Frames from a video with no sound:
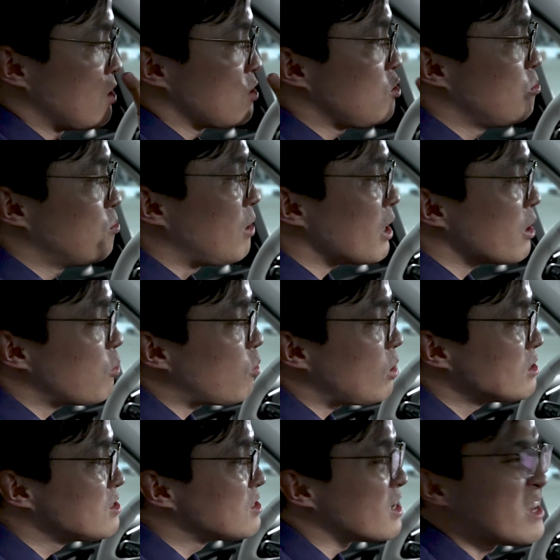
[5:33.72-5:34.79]
You might
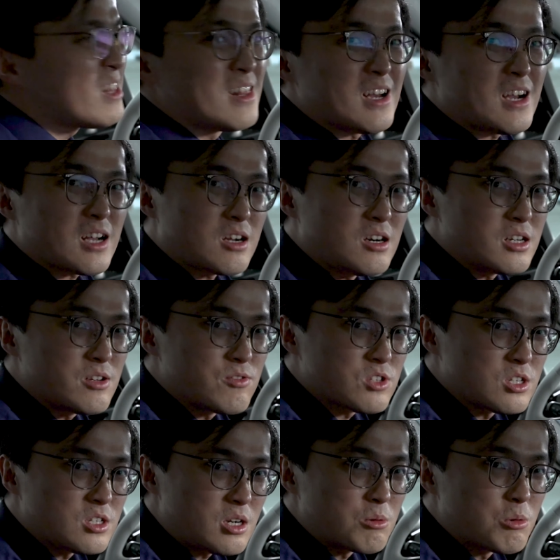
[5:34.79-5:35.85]
wonder in that kind of
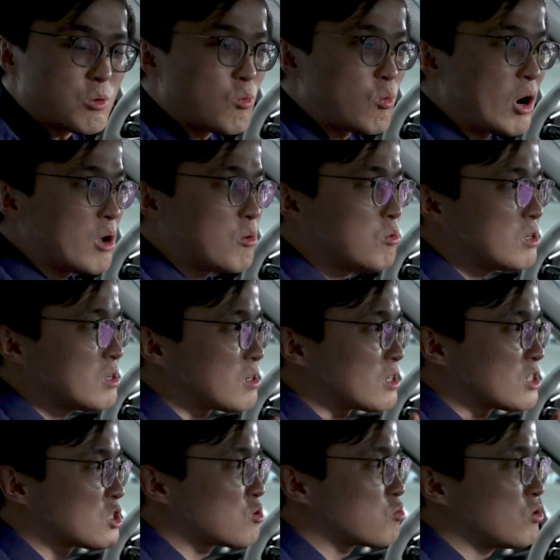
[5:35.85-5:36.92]
scenario, why wouldn't
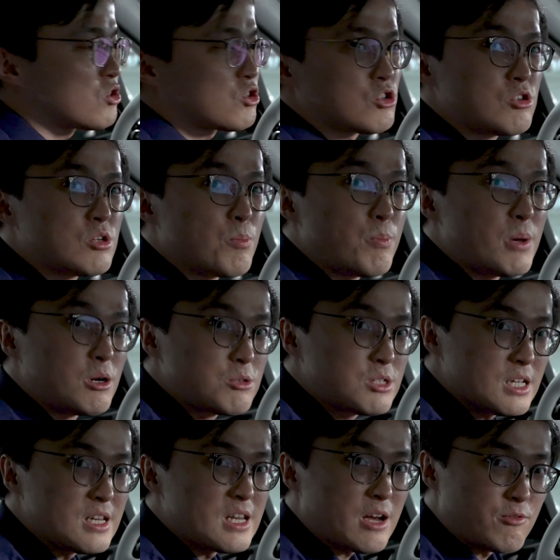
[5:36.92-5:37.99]
I switch to the
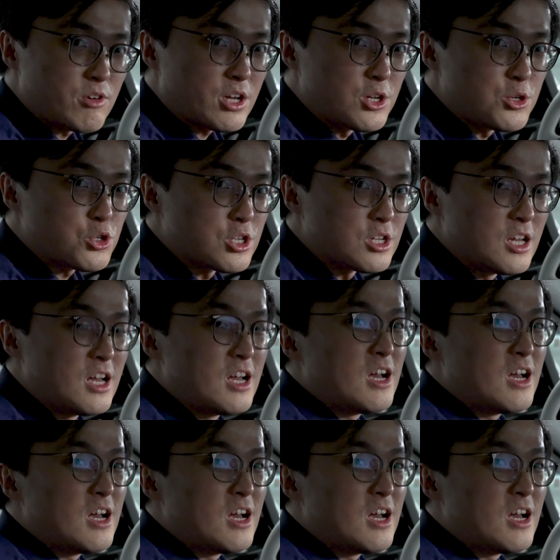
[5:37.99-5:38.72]
built-in navigation?